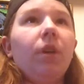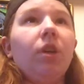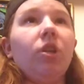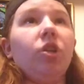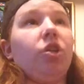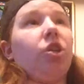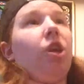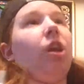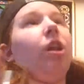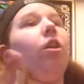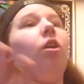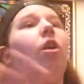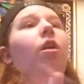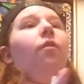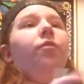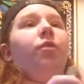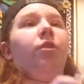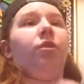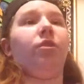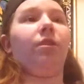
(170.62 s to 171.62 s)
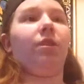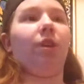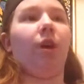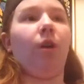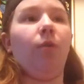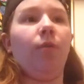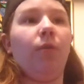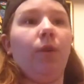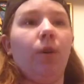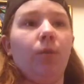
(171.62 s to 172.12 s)
shutting off your
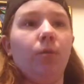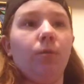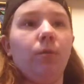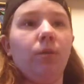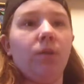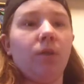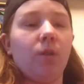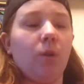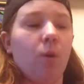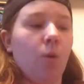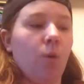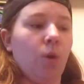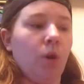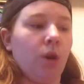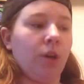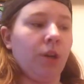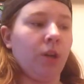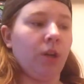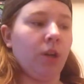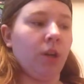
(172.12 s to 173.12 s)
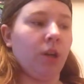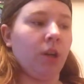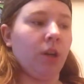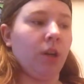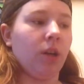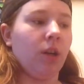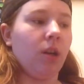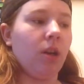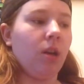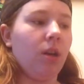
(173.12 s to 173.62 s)
cell phones or
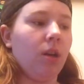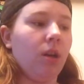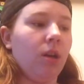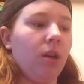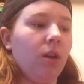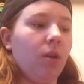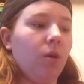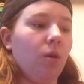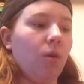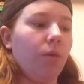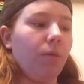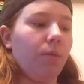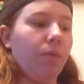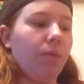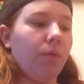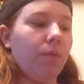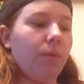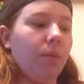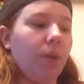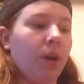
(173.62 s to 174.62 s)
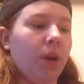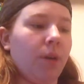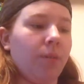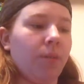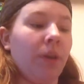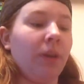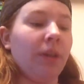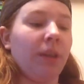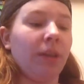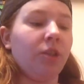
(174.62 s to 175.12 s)
your
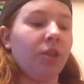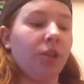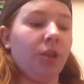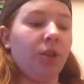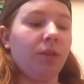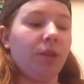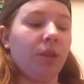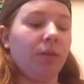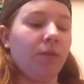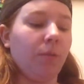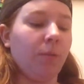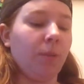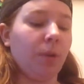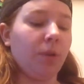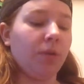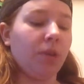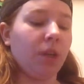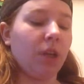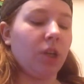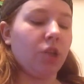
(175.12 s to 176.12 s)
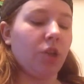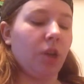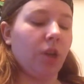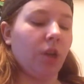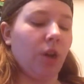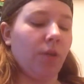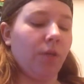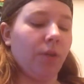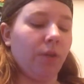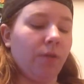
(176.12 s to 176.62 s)
unless you're using it for music, shutting
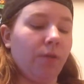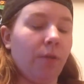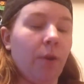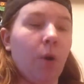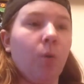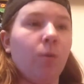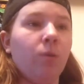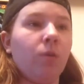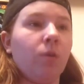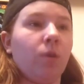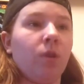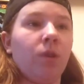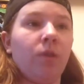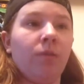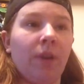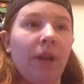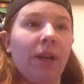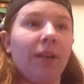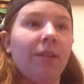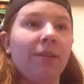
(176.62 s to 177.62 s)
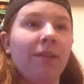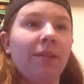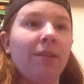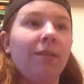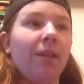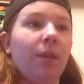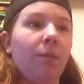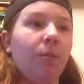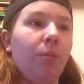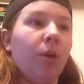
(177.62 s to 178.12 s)
off your phones or devices
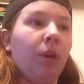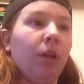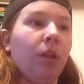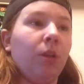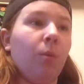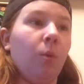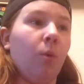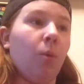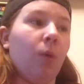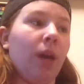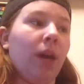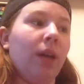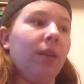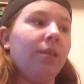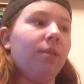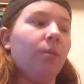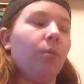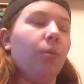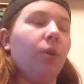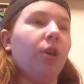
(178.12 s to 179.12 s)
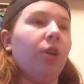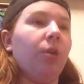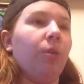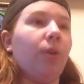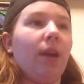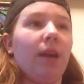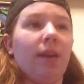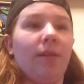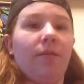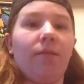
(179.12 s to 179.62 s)
and putting them away somewhere you
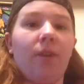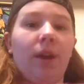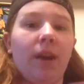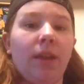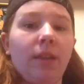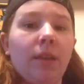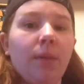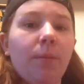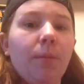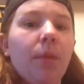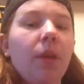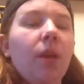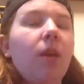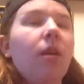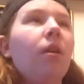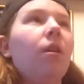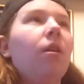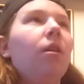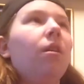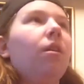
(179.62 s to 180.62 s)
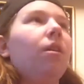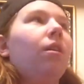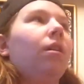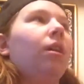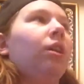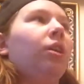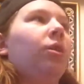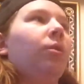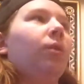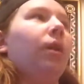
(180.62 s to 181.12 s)
can't find them, you